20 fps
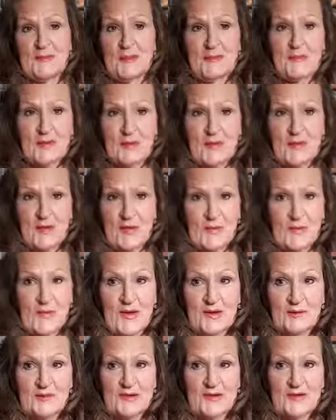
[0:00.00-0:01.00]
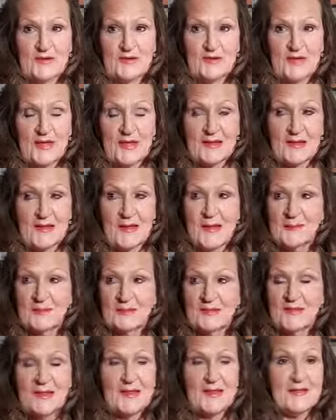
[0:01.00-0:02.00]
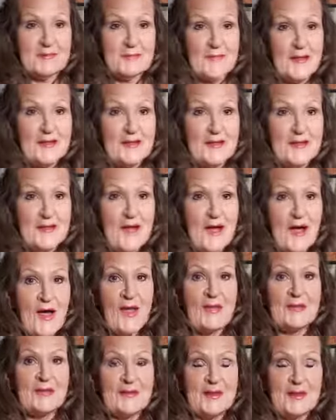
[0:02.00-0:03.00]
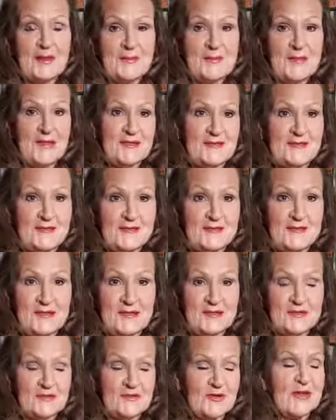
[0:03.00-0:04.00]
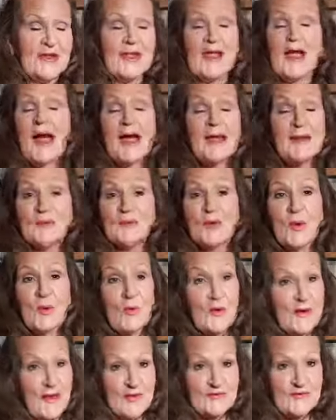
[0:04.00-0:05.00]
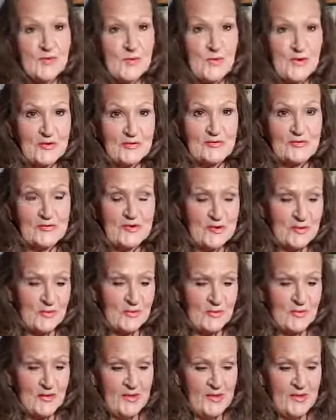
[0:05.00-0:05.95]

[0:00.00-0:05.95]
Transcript: Maybe you pick a random day and you're like, ah, today's my holiday because the sun is shining. I don't know, whatever works for you.